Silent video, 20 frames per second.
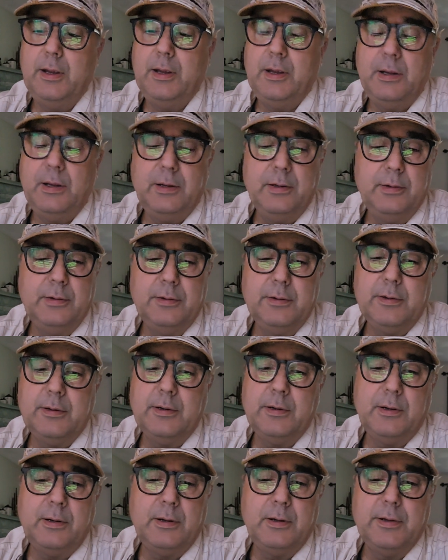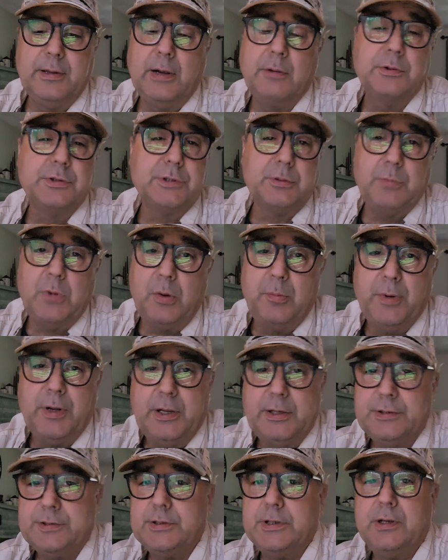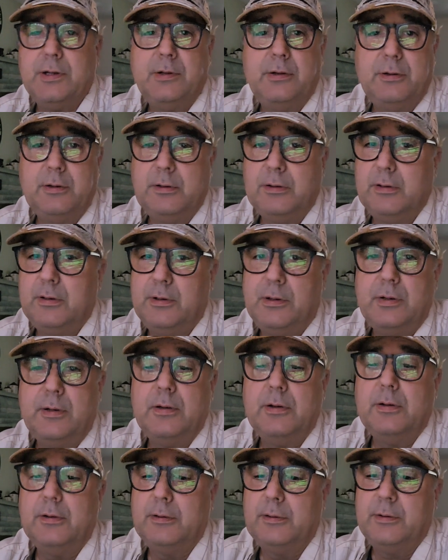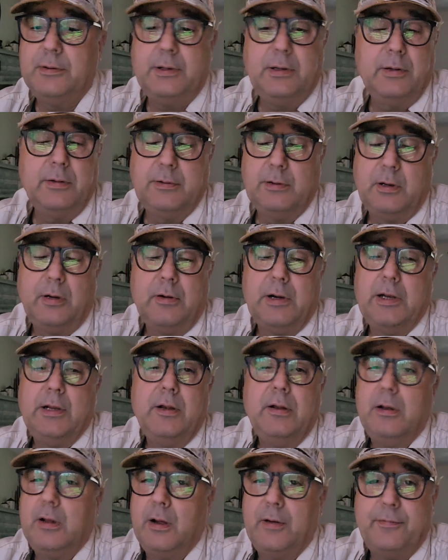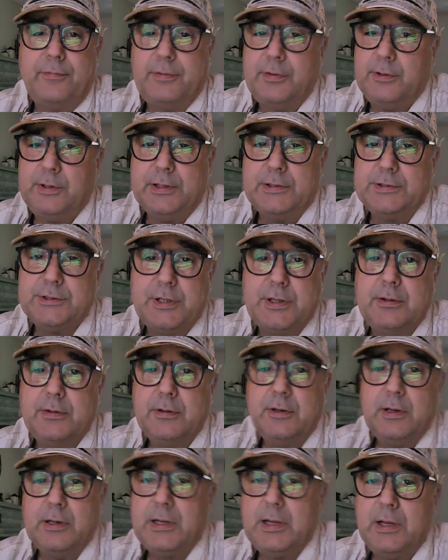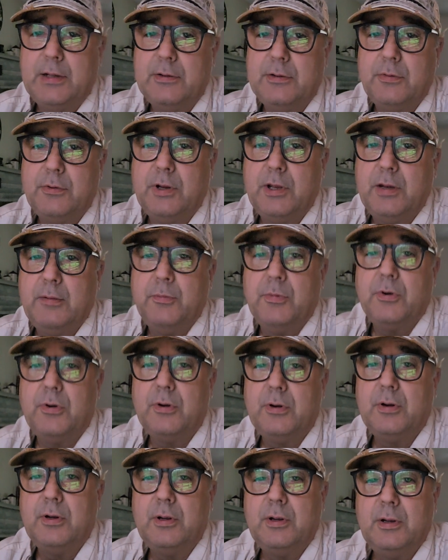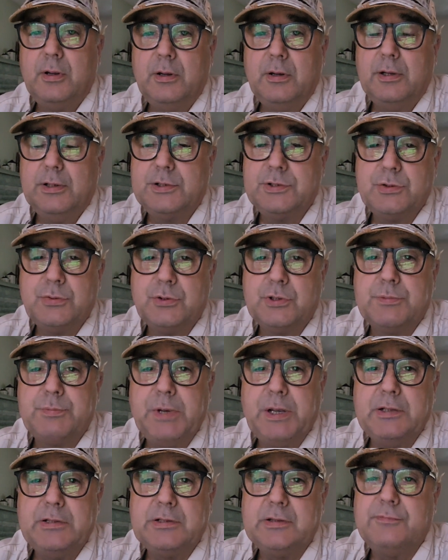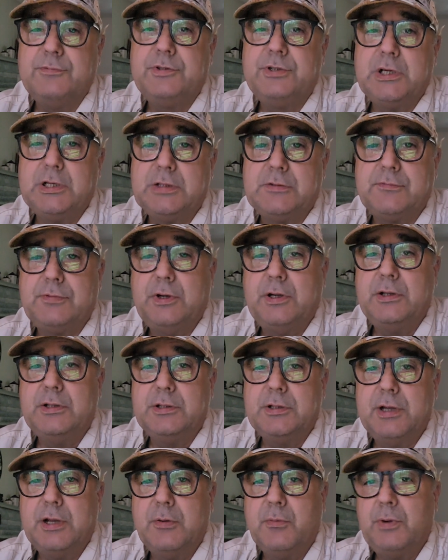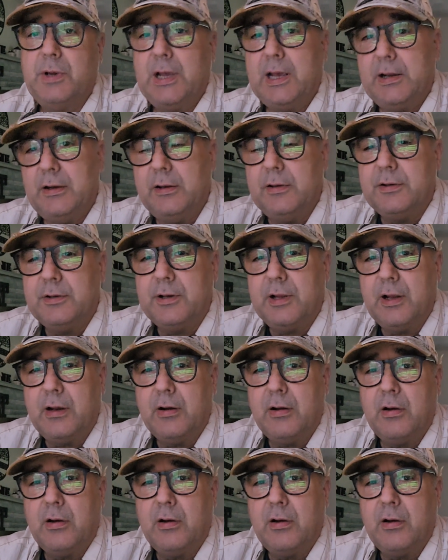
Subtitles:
And that was the moment I said, all right, enough. That's it. I can't do it anymore. It's too expensive just for internet. We had internet